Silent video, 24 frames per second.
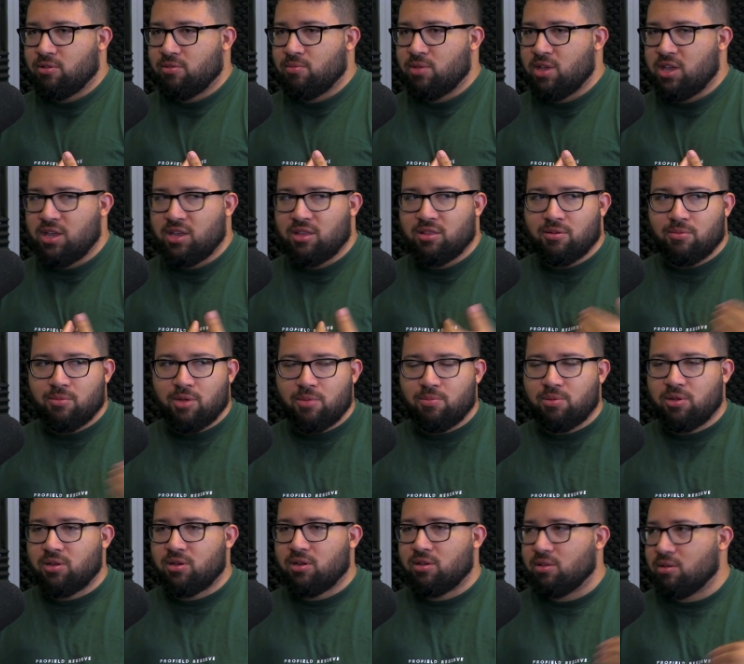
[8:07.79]
with me. There might
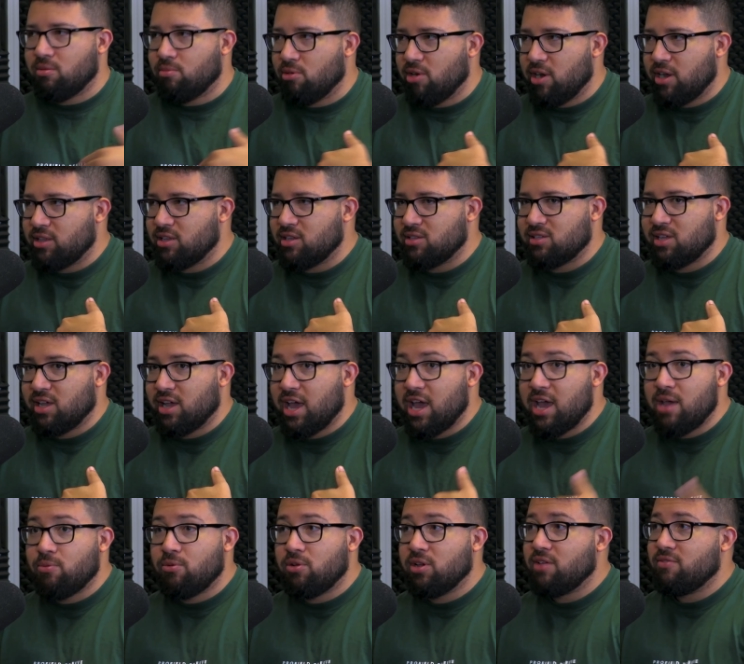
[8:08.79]
be another brand that's like,
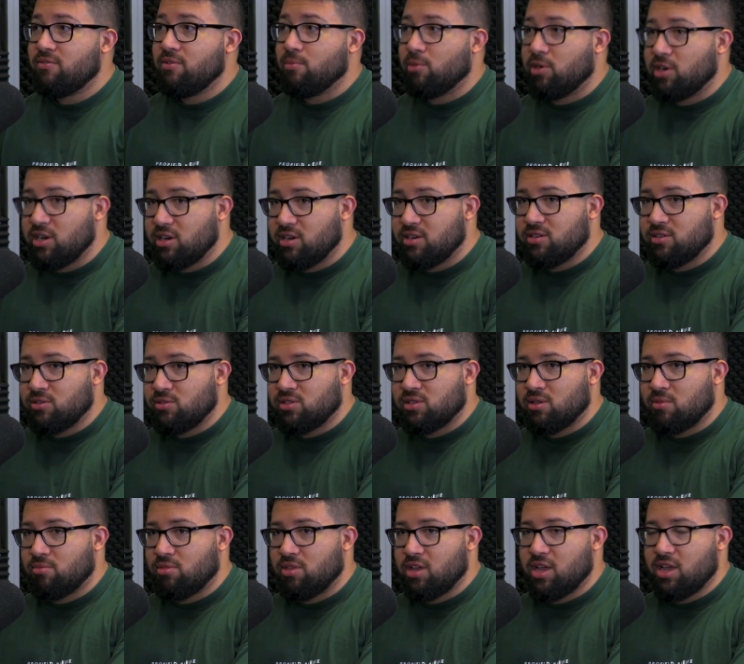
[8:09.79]
hey, we'll give you money to do
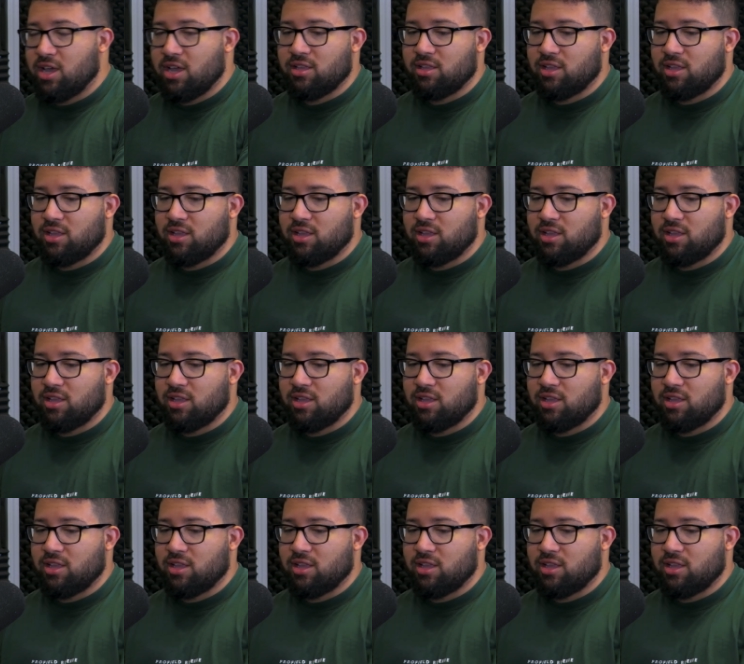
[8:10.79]
something.